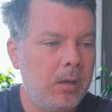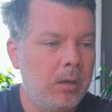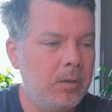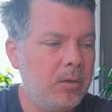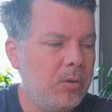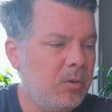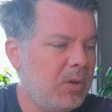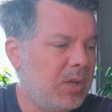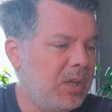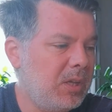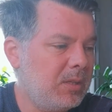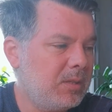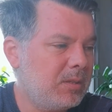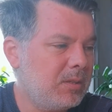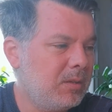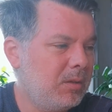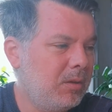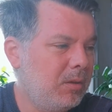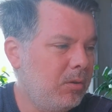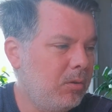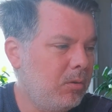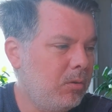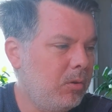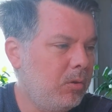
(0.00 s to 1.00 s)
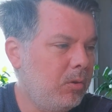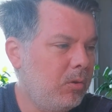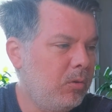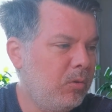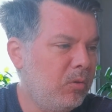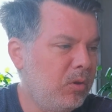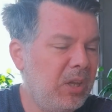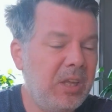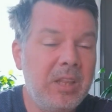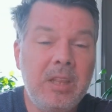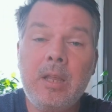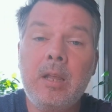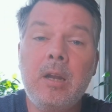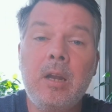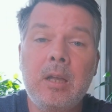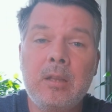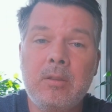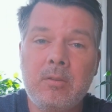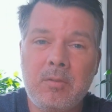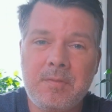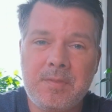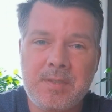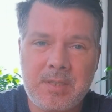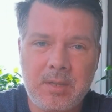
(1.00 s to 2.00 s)
you need a
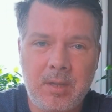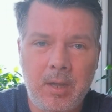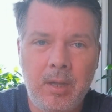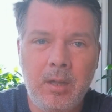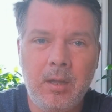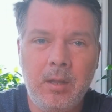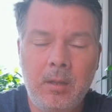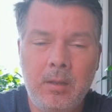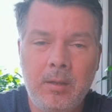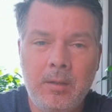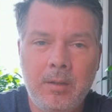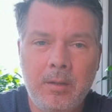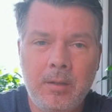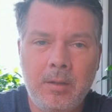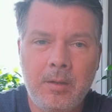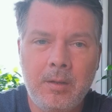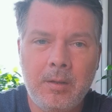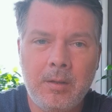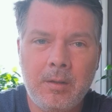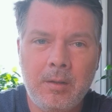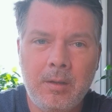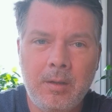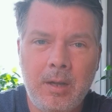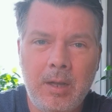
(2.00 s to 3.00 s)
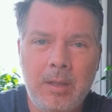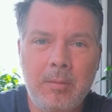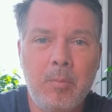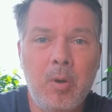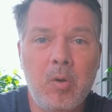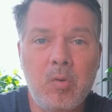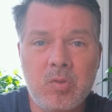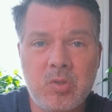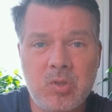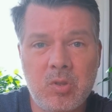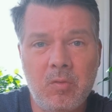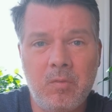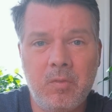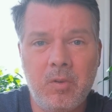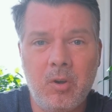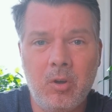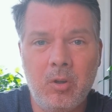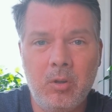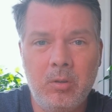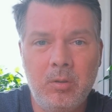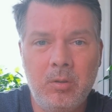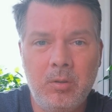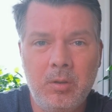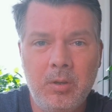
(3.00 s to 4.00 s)
lot of skill, and most of
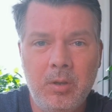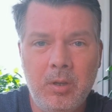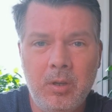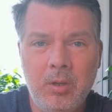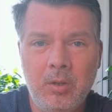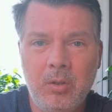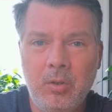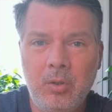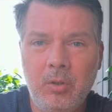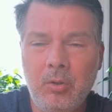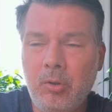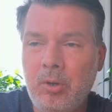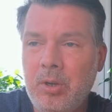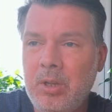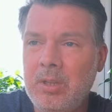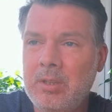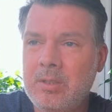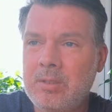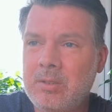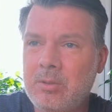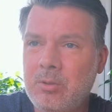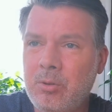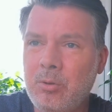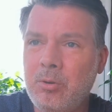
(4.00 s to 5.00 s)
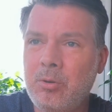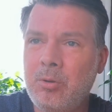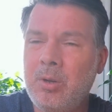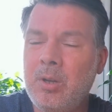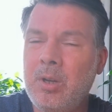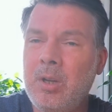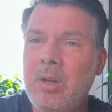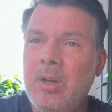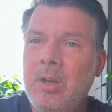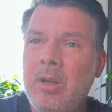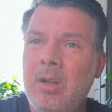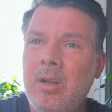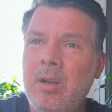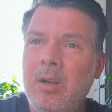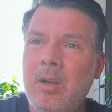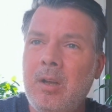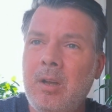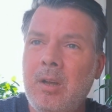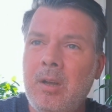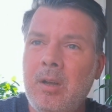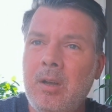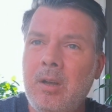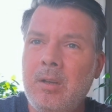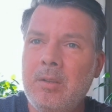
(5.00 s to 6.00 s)
all, you need to
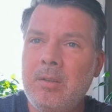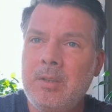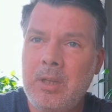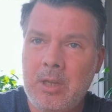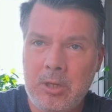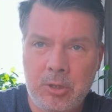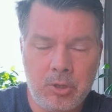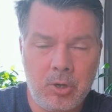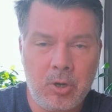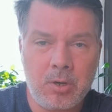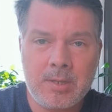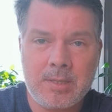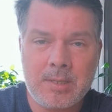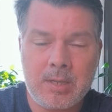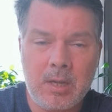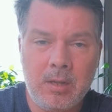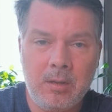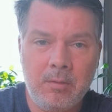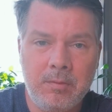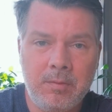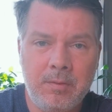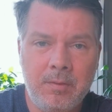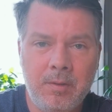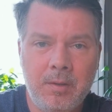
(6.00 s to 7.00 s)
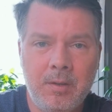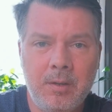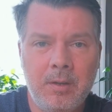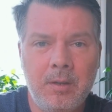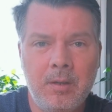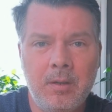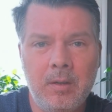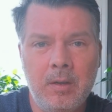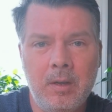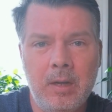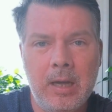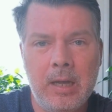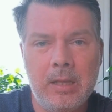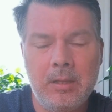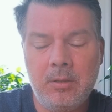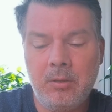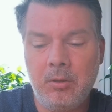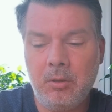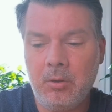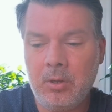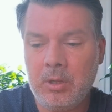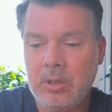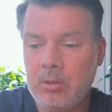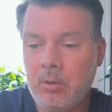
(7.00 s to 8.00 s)
teach yourself,
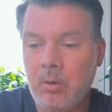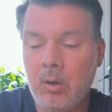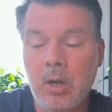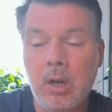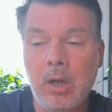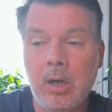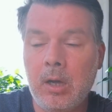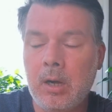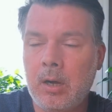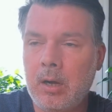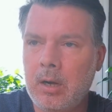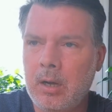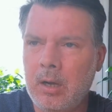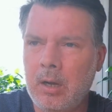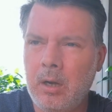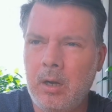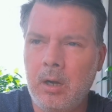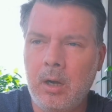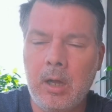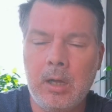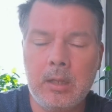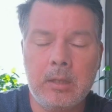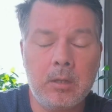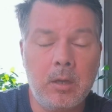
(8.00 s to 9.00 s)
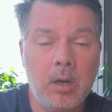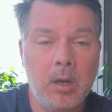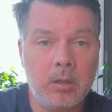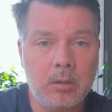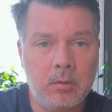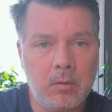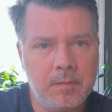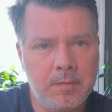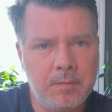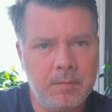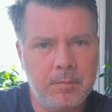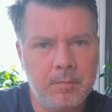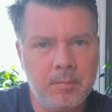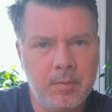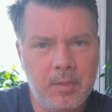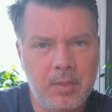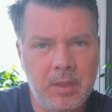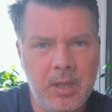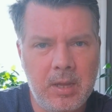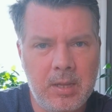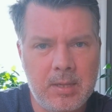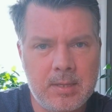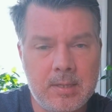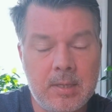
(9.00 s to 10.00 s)
and you need to learn a lot of
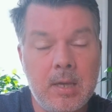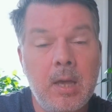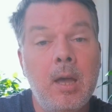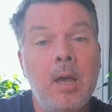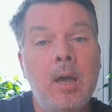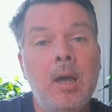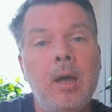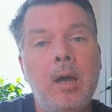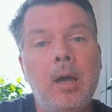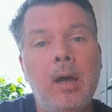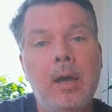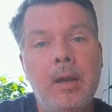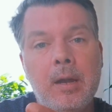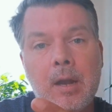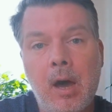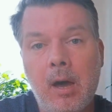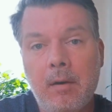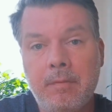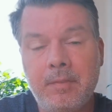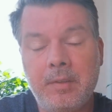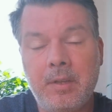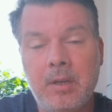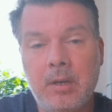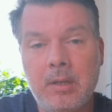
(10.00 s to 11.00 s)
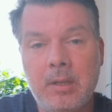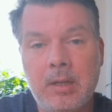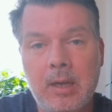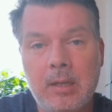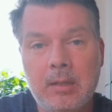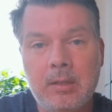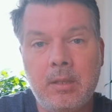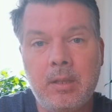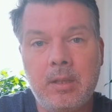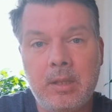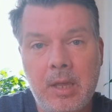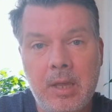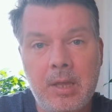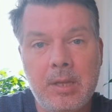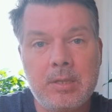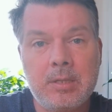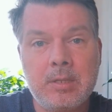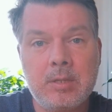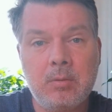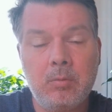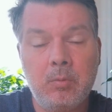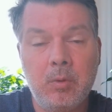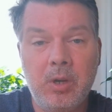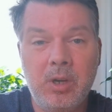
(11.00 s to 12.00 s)
things, and after that,
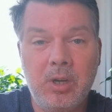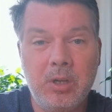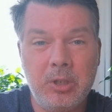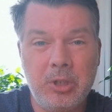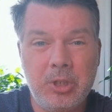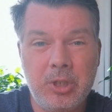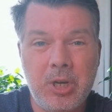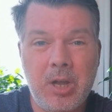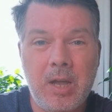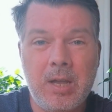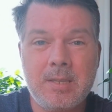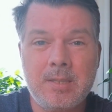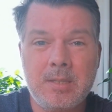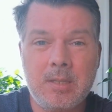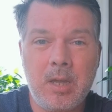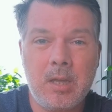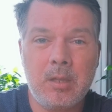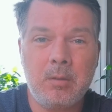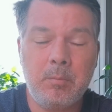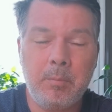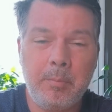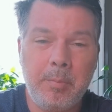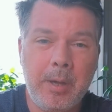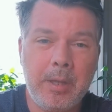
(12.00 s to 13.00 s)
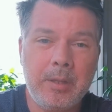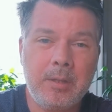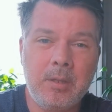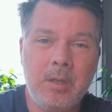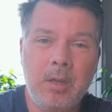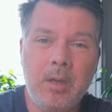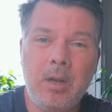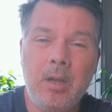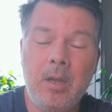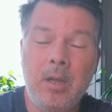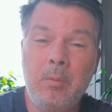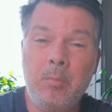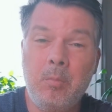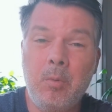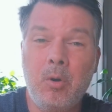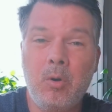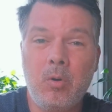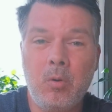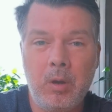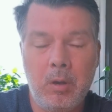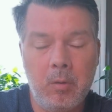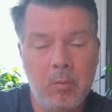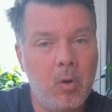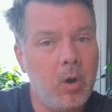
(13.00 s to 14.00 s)
things will just get better and
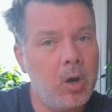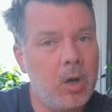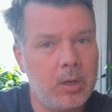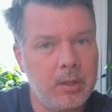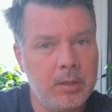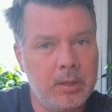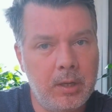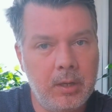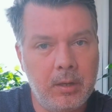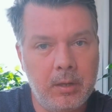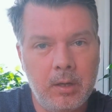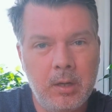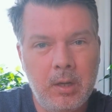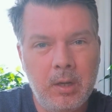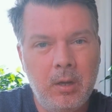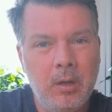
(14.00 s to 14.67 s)
more rewarding.